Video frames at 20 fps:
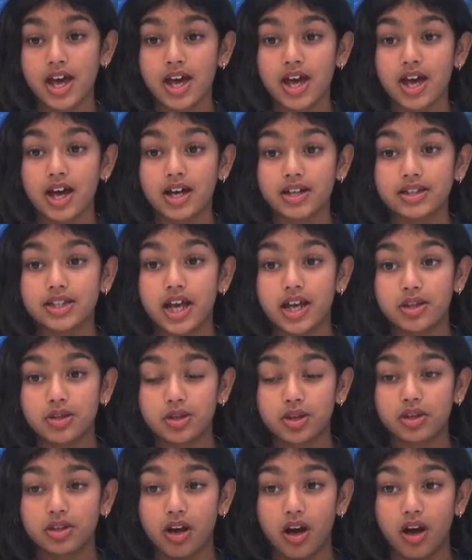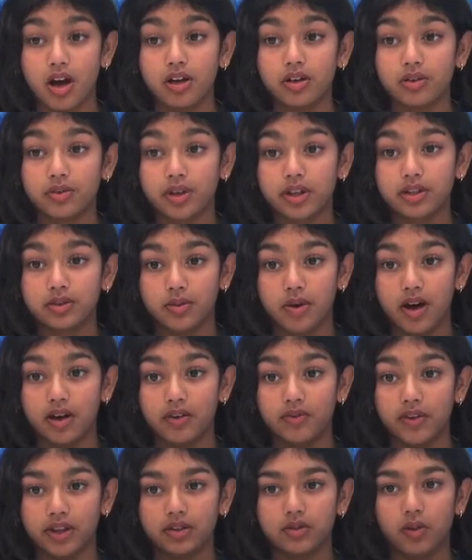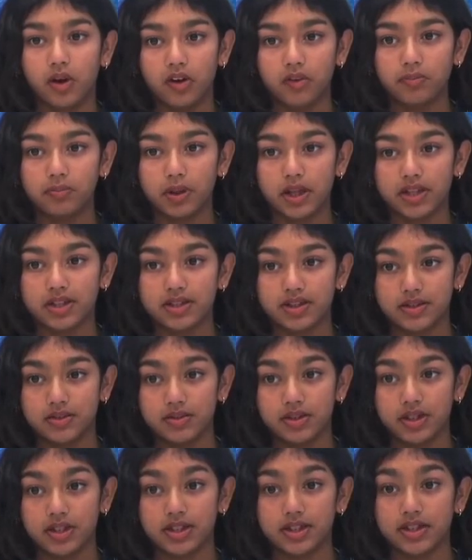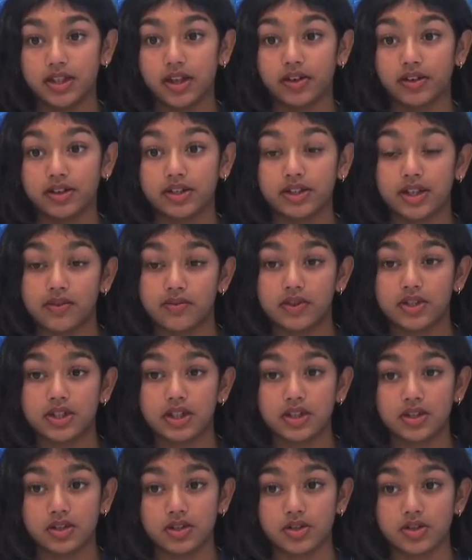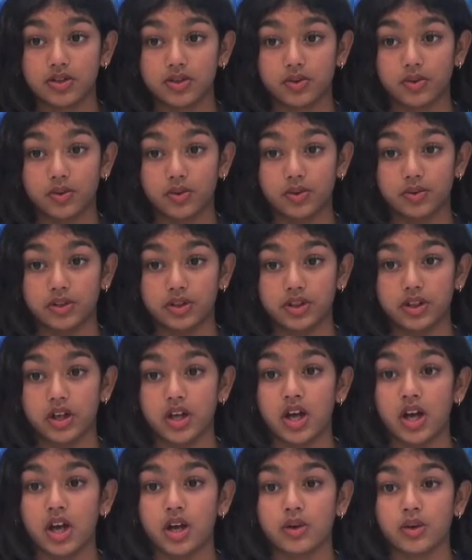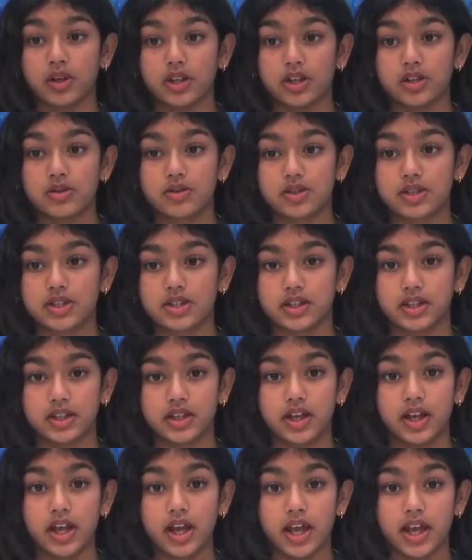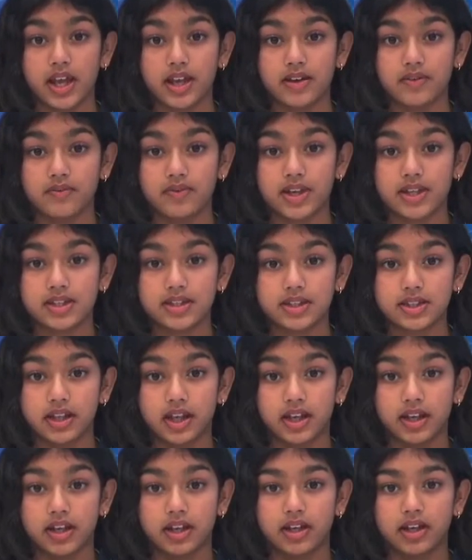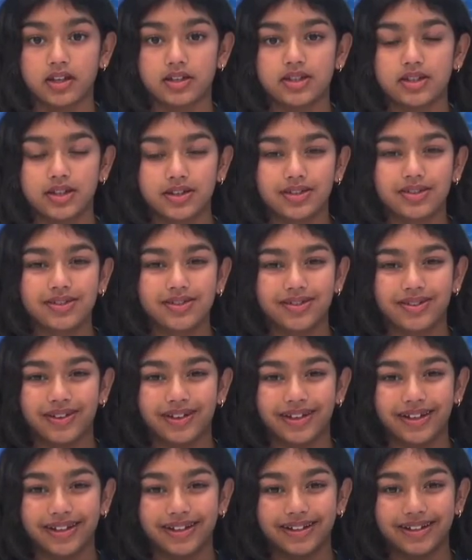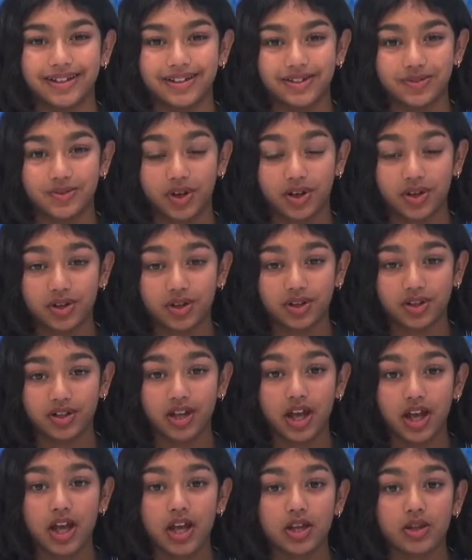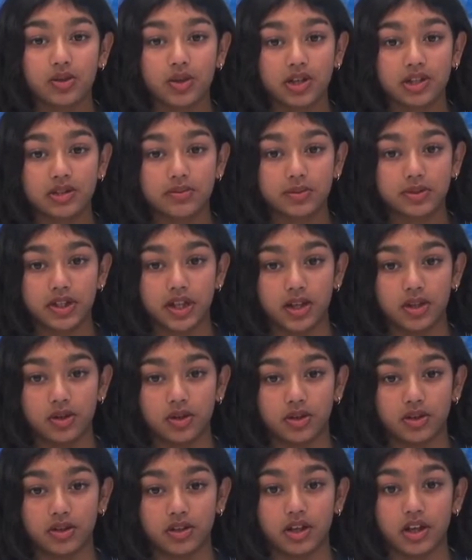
Attention all grade 12 and 12 plus students that are 17 years or older who are interested in investigating a skill and trade in construction, transportation,